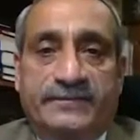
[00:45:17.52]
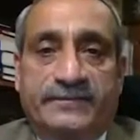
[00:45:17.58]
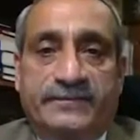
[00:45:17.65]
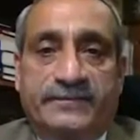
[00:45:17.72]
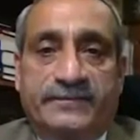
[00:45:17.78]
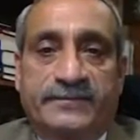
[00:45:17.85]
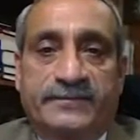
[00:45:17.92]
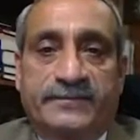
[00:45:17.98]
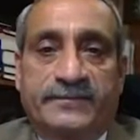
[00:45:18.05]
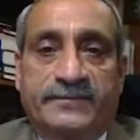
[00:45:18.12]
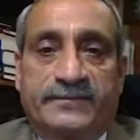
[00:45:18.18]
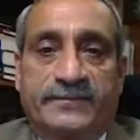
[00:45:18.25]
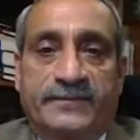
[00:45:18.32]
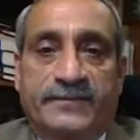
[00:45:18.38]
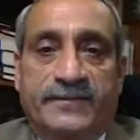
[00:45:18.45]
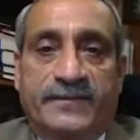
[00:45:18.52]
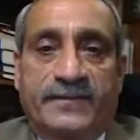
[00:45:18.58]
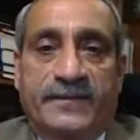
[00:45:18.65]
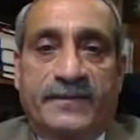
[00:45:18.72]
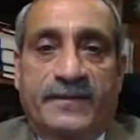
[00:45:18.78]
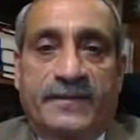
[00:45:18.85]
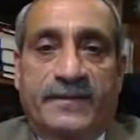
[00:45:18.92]

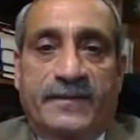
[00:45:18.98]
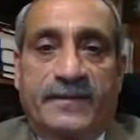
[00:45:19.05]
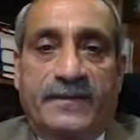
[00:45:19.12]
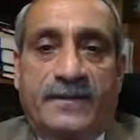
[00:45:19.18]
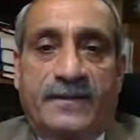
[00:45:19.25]
[no speech]